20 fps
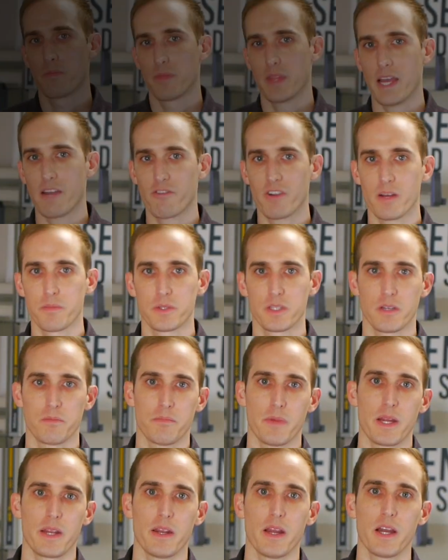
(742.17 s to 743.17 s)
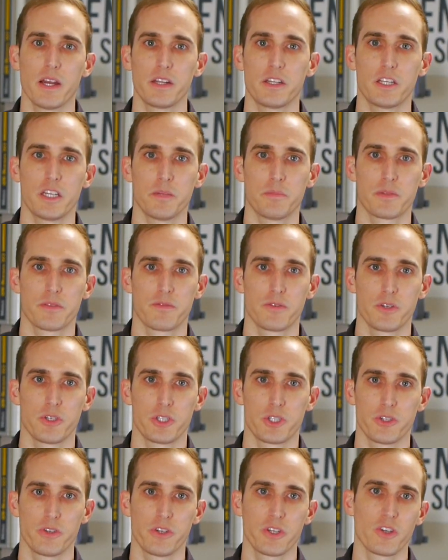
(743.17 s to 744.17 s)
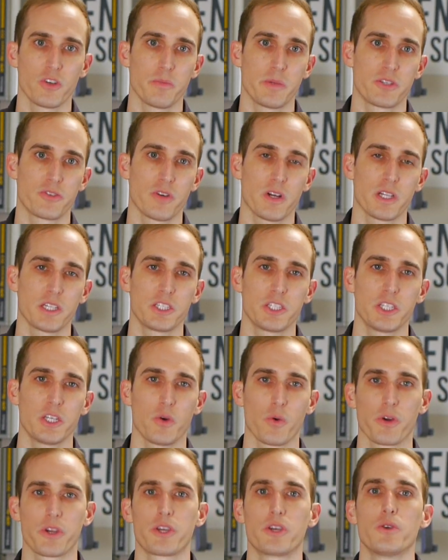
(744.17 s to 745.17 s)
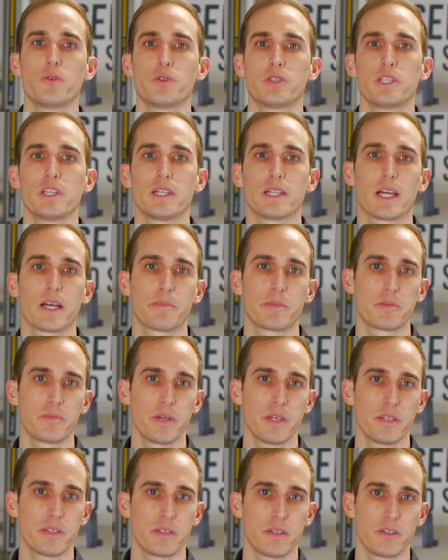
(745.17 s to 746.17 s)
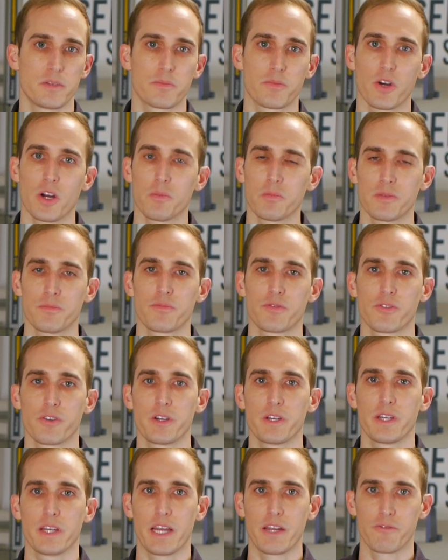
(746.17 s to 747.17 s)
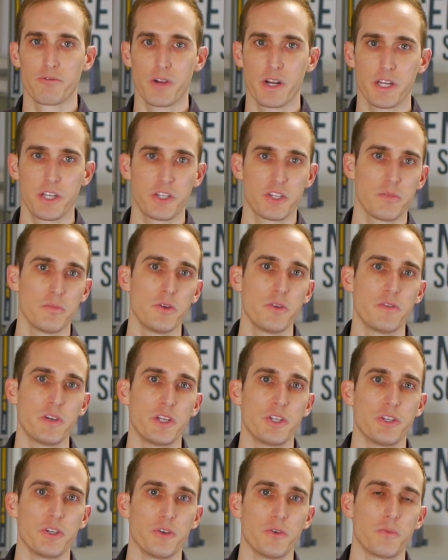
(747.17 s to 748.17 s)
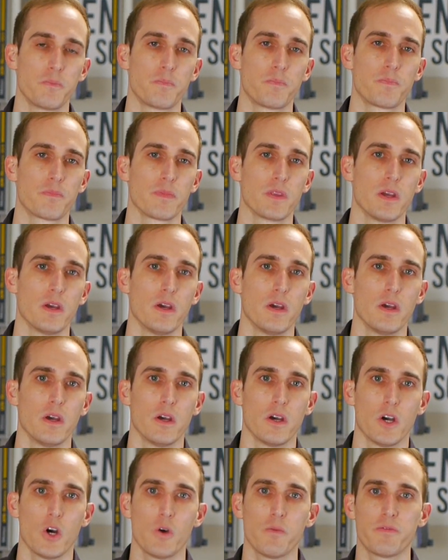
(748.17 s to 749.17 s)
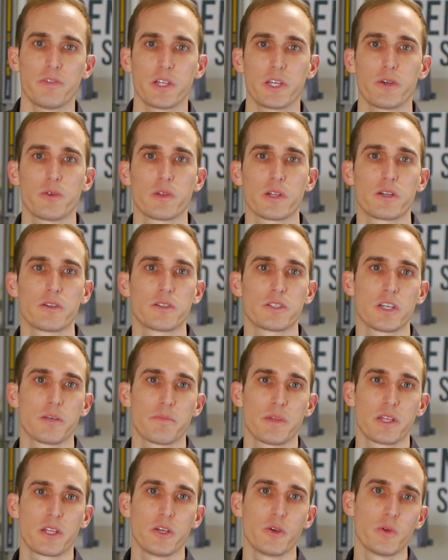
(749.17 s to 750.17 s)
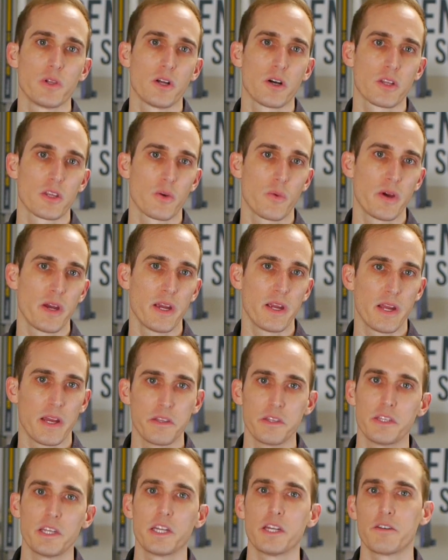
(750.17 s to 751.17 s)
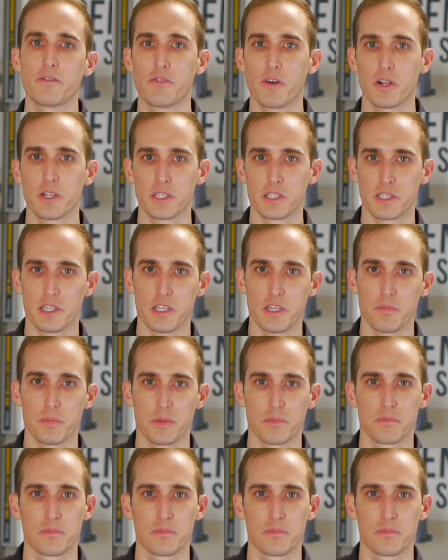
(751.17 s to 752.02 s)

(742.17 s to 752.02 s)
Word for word: That wraps up my 9 tips for ensuring your metrology or QC lab space is problem-free and ready to move into. Hopefully you learned something new along the way and didn't fall asleep.